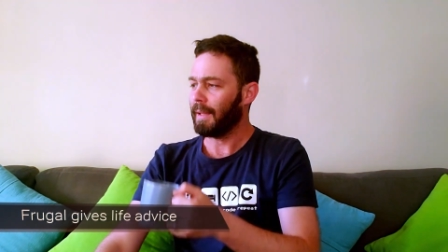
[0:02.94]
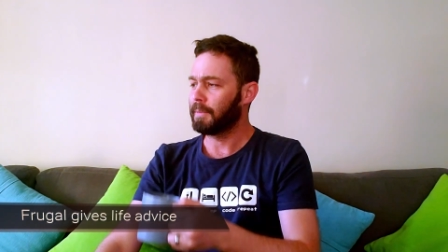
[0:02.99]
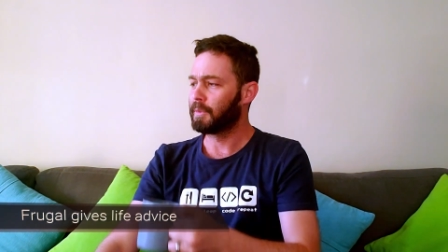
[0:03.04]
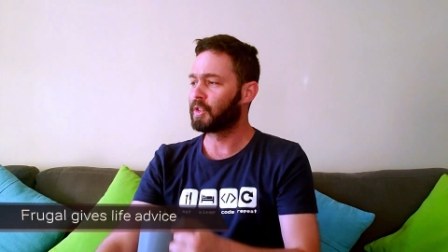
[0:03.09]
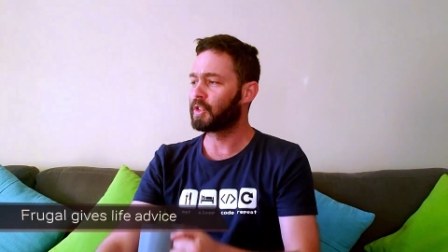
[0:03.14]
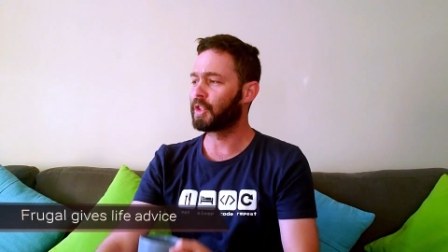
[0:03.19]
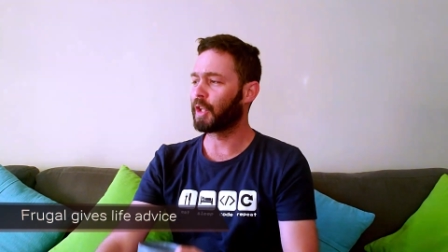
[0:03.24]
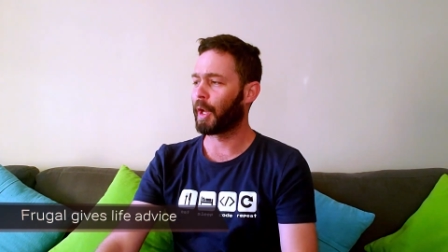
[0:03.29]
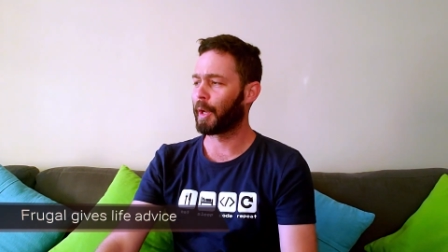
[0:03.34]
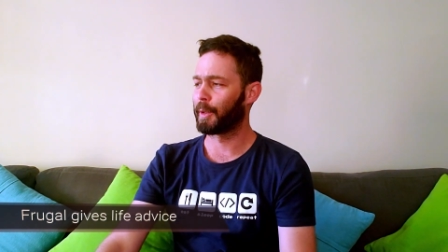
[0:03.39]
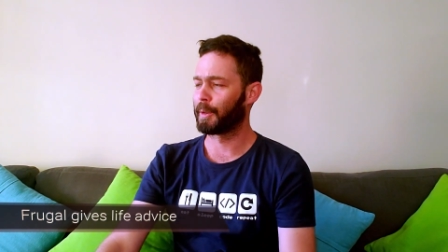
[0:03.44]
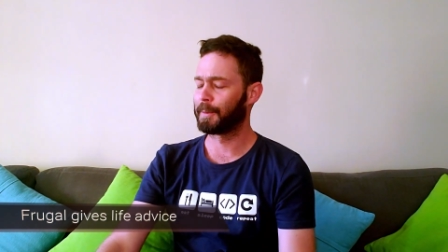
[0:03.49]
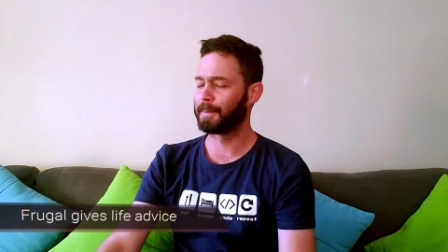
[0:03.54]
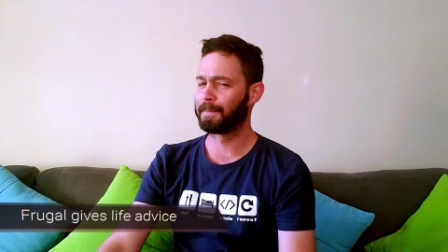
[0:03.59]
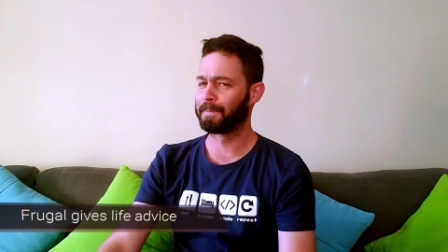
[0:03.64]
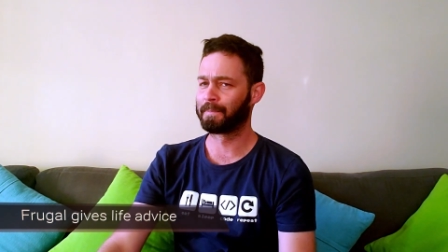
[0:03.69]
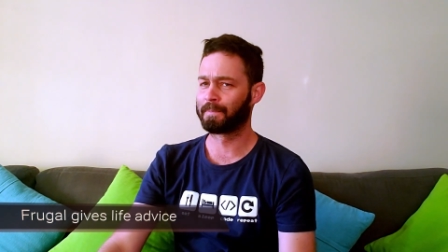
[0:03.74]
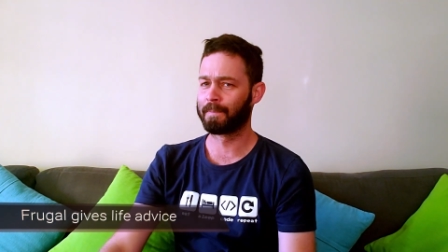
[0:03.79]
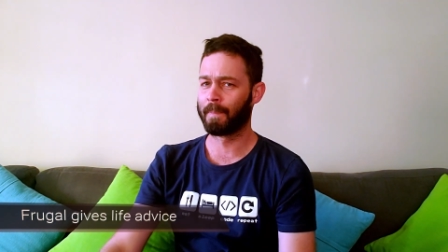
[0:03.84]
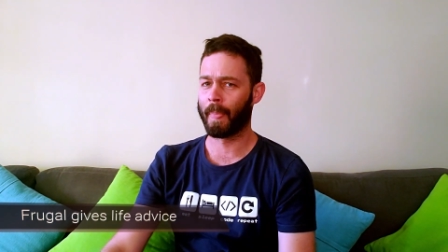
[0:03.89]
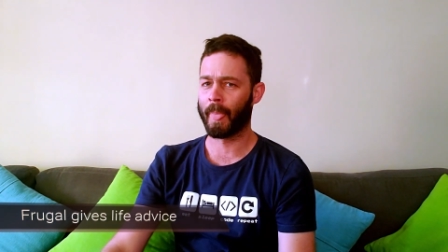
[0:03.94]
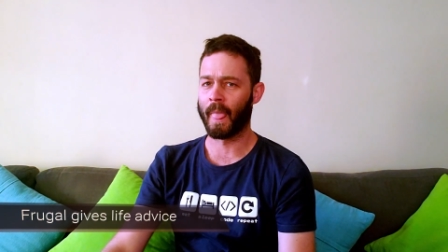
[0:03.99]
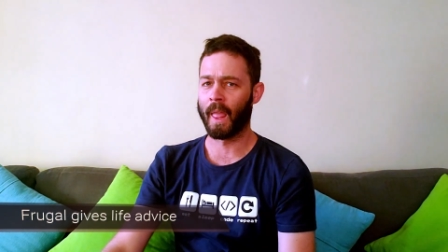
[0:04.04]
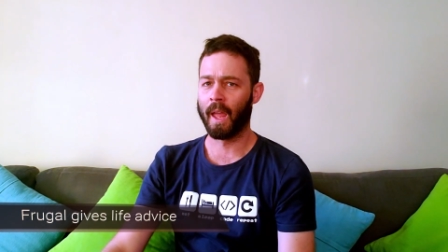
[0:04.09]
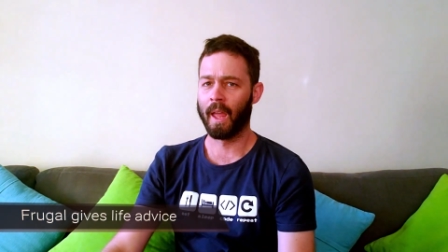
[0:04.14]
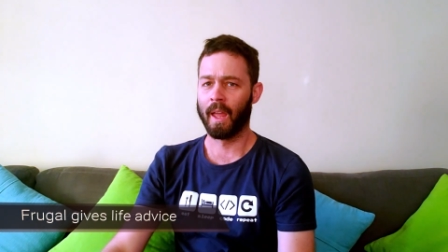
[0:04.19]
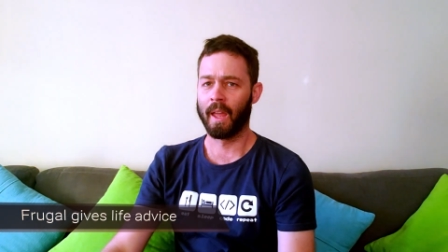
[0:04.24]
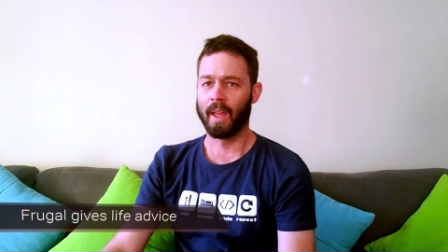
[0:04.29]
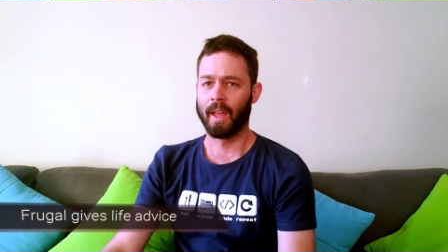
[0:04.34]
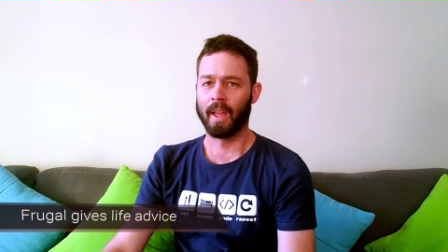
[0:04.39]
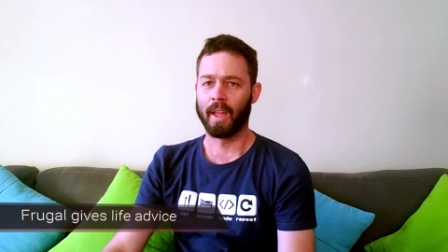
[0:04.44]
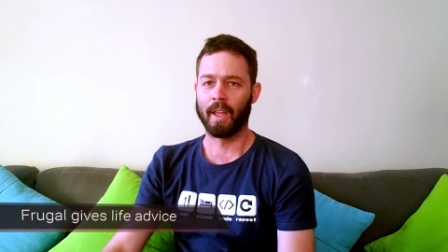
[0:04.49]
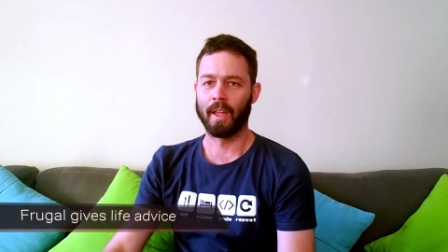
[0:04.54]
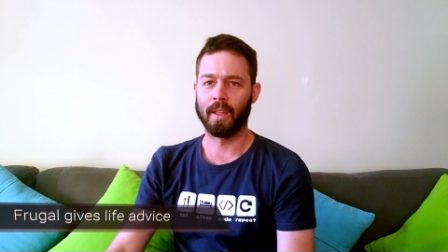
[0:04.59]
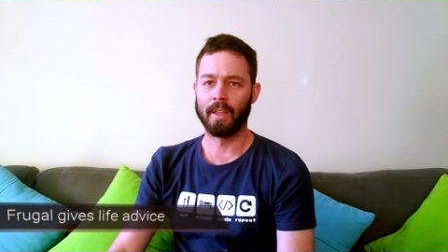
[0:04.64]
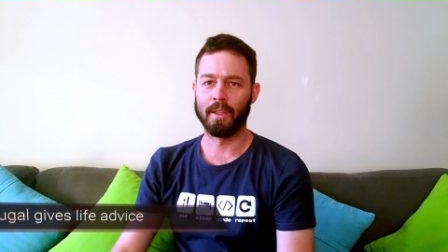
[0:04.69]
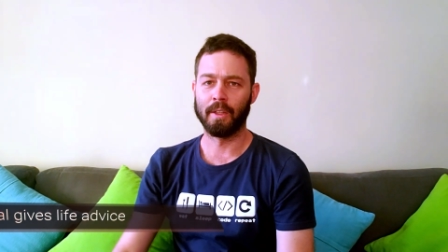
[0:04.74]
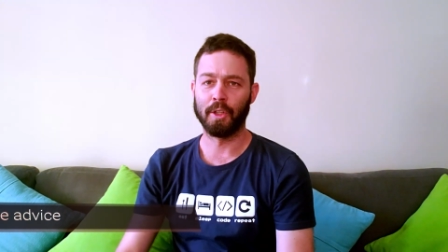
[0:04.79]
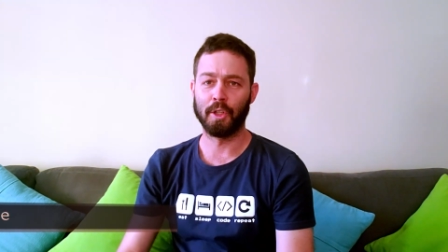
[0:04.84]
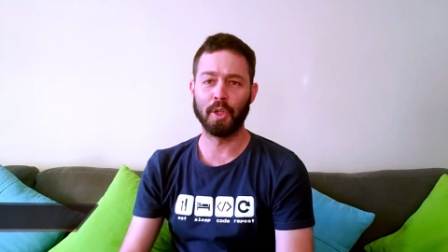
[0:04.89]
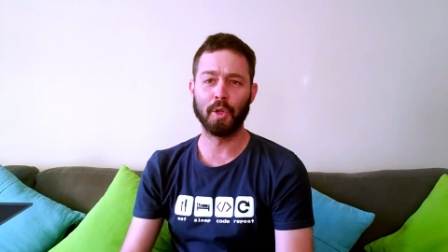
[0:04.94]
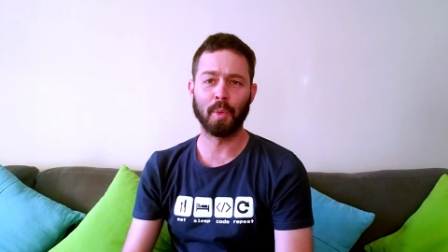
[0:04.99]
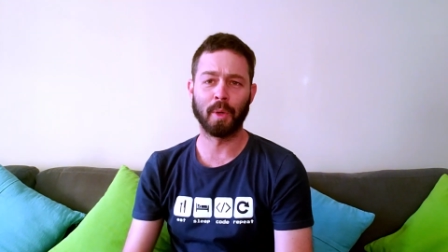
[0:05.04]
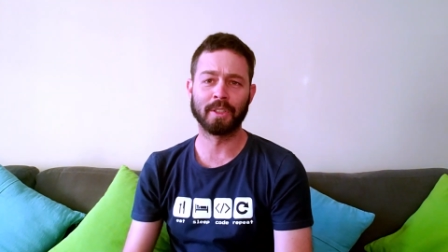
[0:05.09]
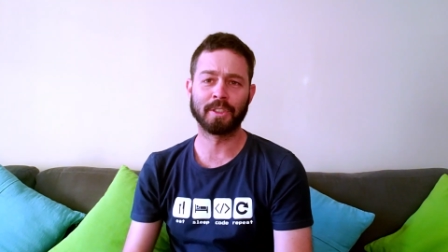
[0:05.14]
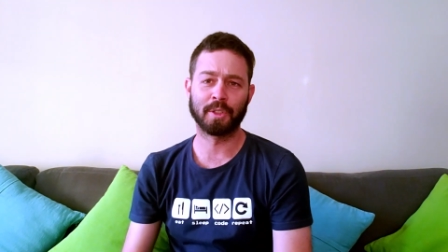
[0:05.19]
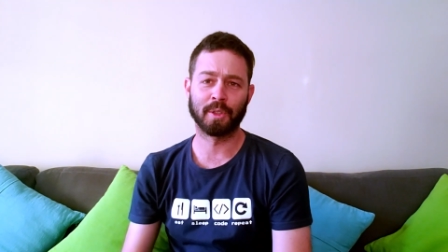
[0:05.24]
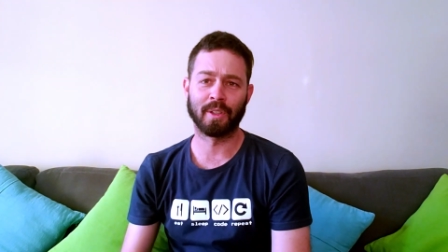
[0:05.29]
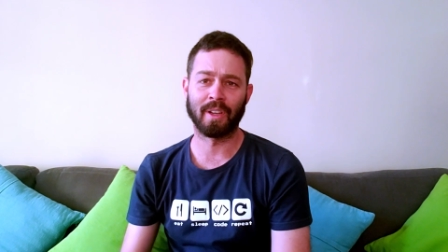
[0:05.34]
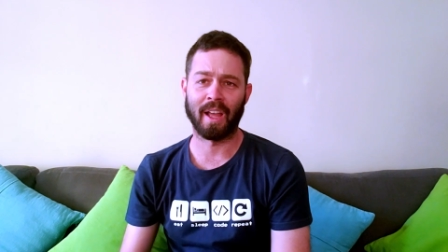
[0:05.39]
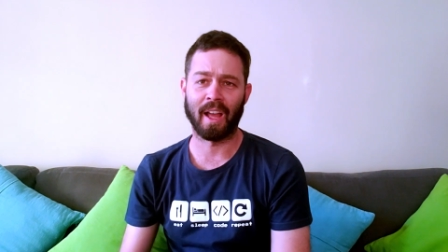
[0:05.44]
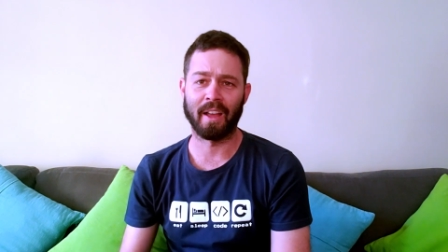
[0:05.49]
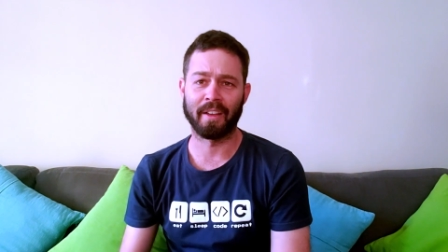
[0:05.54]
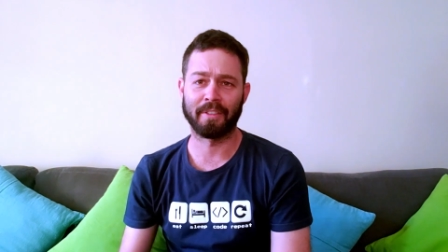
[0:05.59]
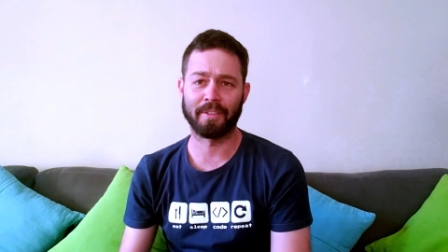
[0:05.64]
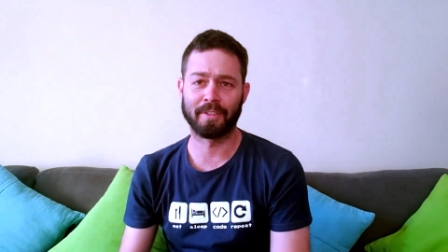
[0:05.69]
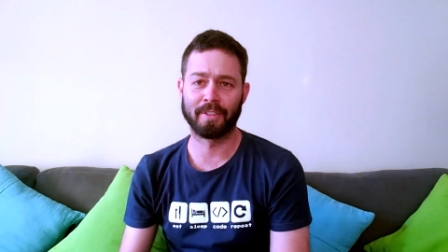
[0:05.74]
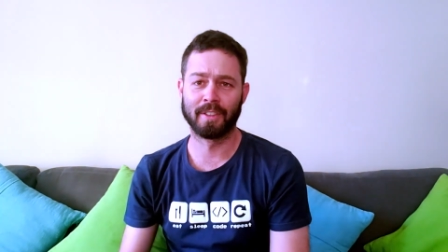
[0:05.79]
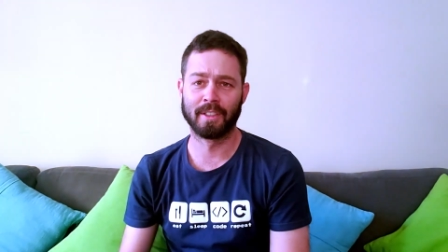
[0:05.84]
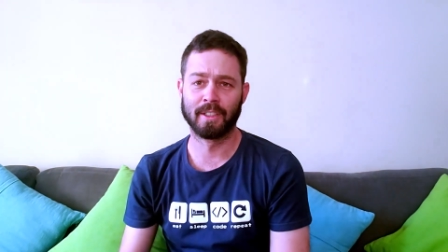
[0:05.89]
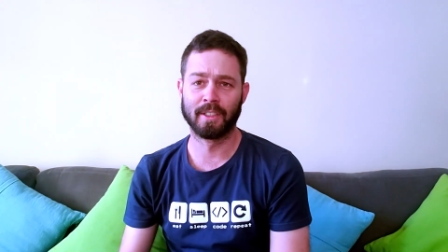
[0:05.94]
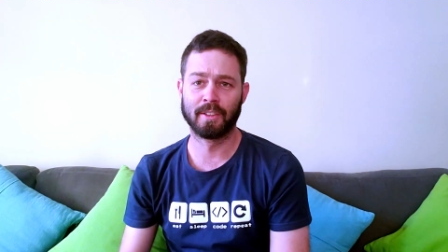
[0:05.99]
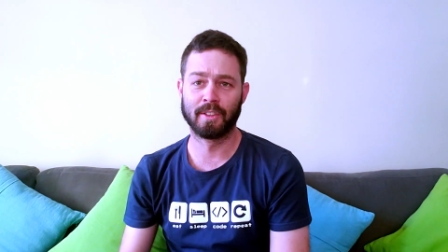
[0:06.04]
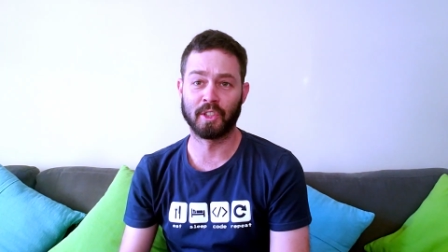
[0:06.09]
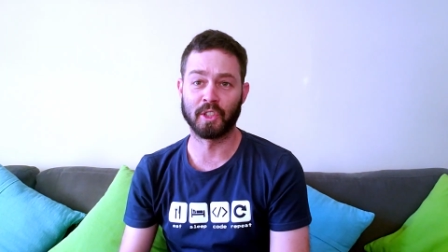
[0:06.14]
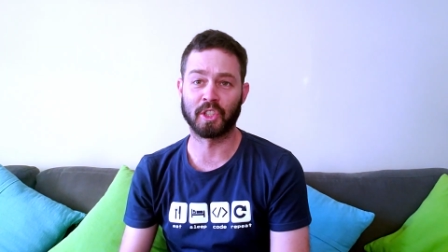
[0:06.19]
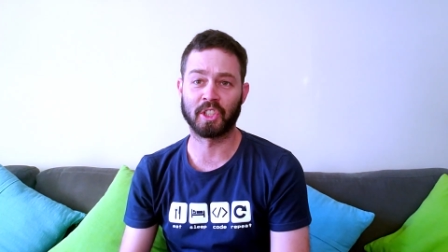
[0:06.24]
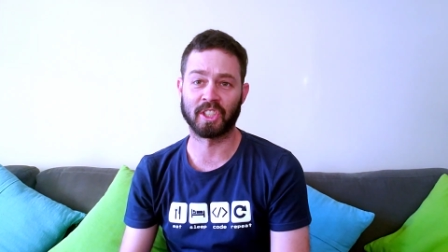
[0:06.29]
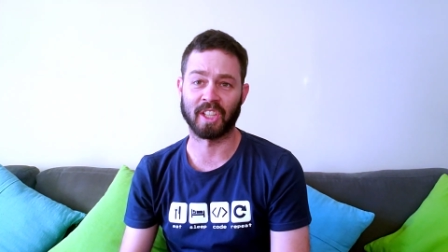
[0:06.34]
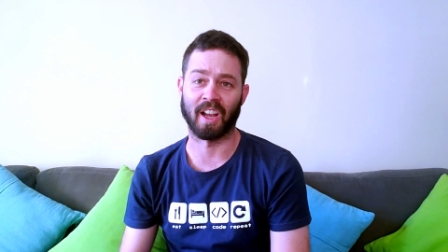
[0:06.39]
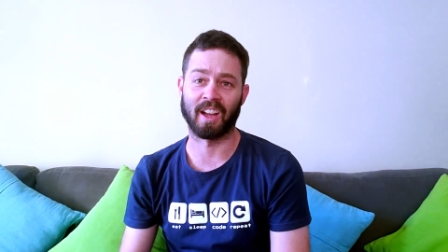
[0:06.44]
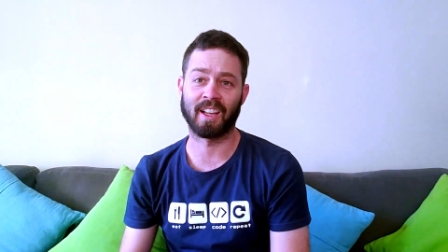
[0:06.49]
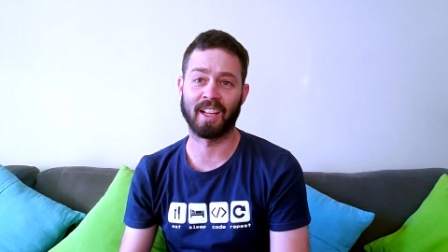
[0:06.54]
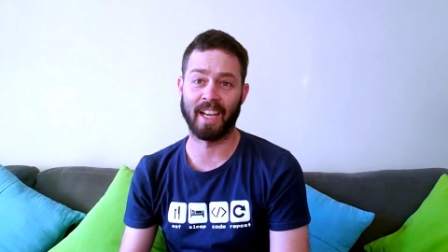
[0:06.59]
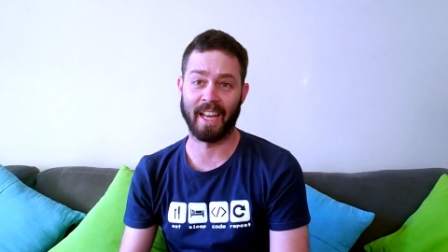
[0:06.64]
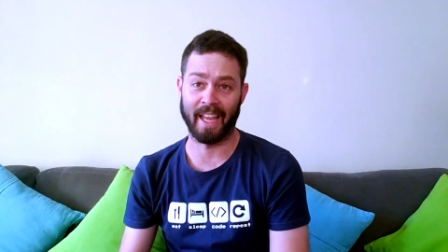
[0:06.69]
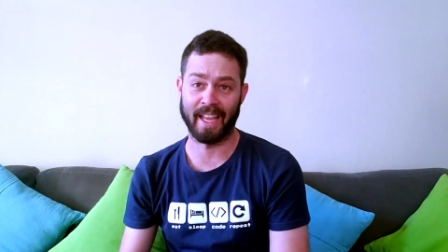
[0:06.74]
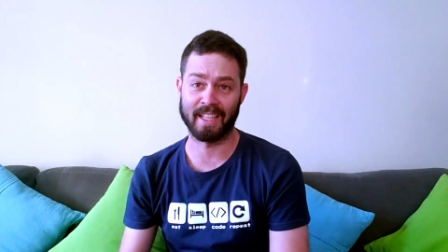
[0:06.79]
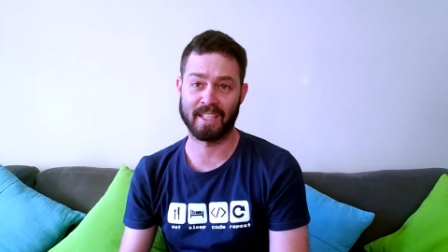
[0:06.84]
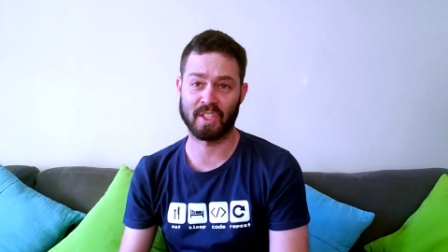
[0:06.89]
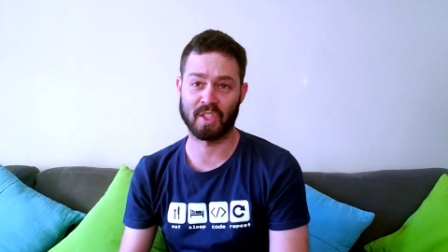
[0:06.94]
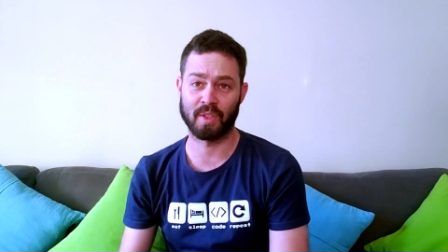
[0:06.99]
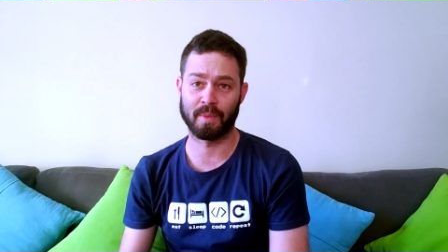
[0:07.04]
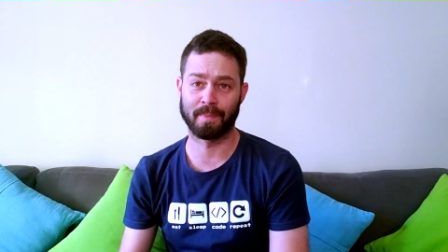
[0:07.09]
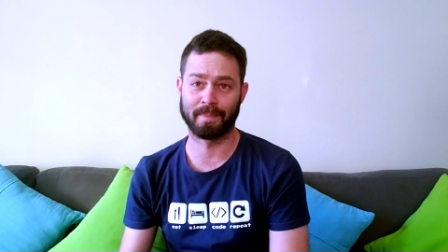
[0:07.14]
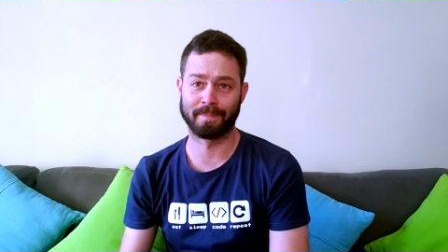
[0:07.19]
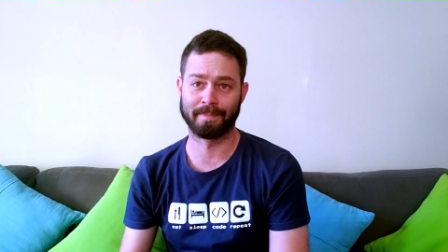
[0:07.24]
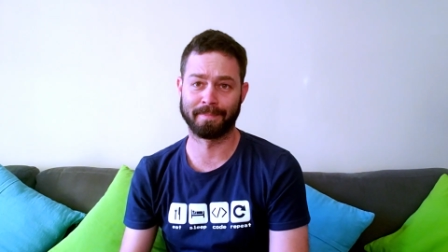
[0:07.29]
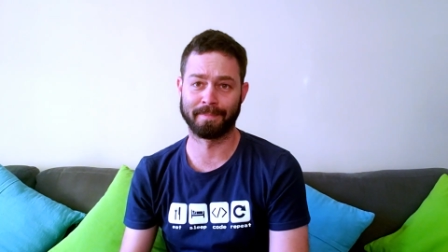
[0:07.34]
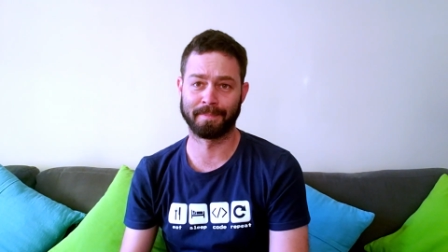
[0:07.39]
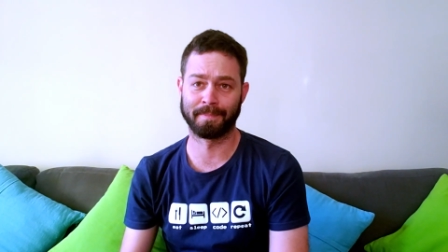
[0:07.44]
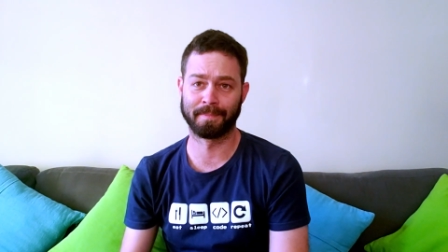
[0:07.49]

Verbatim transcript: So, you want your life to suck less.